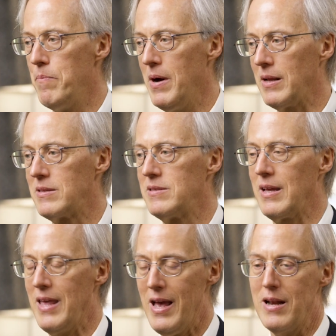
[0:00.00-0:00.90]
But
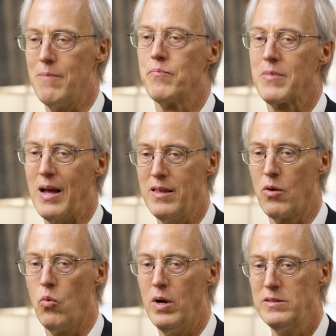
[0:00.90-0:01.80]
again, I
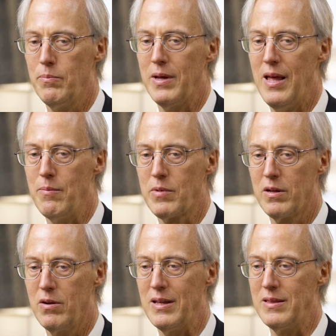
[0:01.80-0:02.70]
think once it became
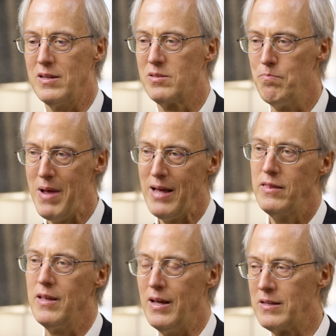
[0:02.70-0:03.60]
clear that this
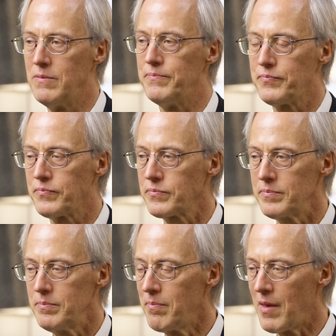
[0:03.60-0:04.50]
method,
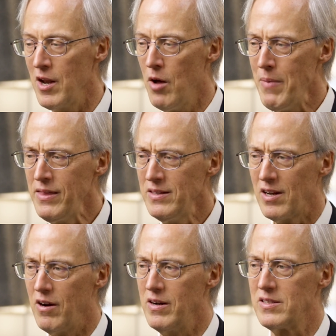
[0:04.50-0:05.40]
you know, methods
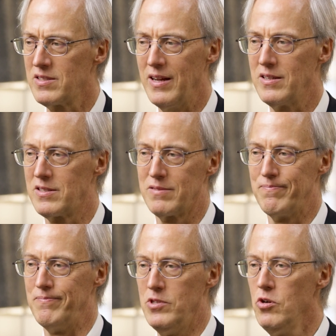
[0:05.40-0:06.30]
are in a sense
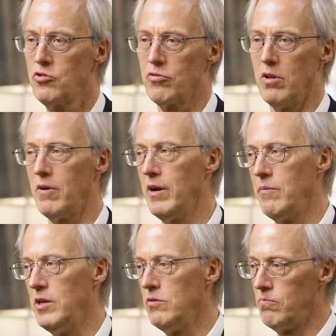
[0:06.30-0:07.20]
neutral, right? I
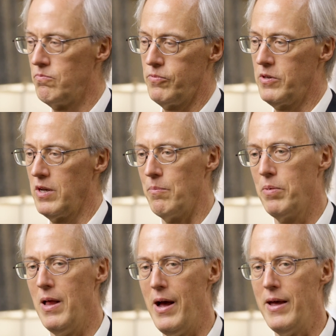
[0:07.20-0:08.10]
mean, you can
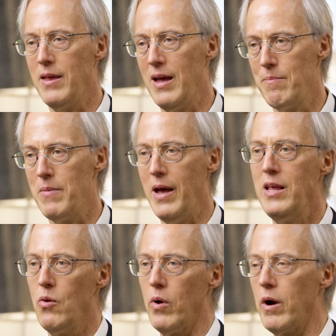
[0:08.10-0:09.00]
apply them
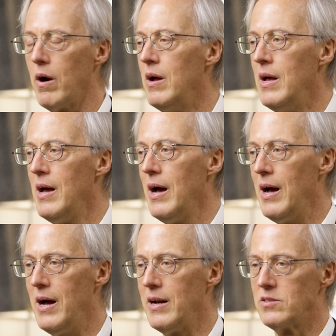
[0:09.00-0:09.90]
anywhere.
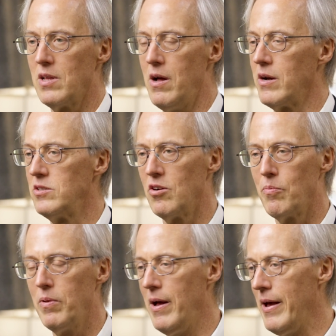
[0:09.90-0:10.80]
And as long as you're
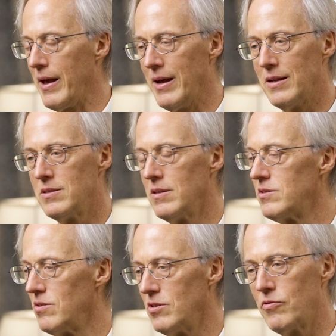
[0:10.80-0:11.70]
applying it to the
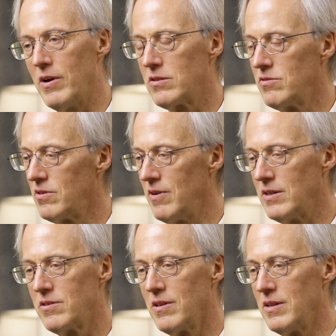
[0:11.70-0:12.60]
search for
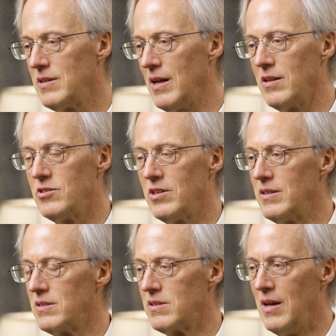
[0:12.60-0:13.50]
extraterrestrial
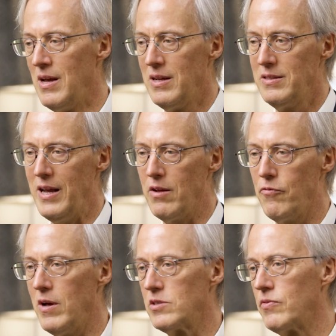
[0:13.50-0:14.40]
intelligence, data
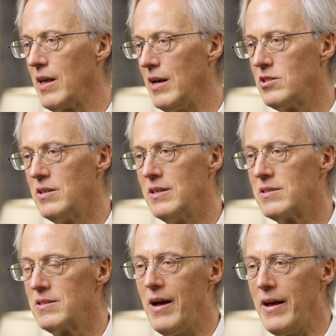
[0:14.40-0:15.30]
falsification in
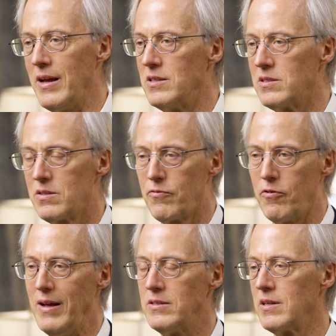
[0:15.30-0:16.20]
science,
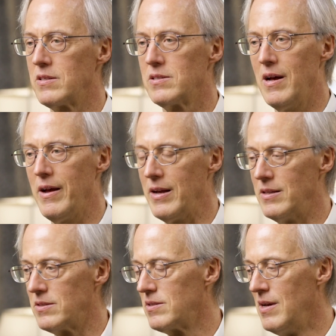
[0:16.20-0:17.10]
forensic
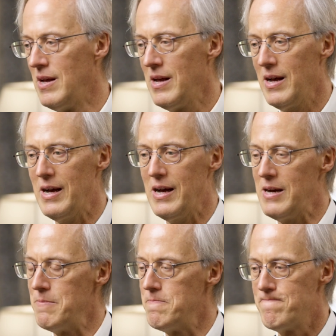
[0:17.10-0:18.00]
science,
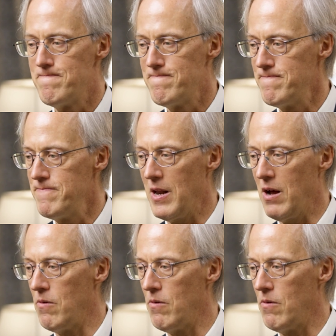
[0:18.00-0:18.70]
you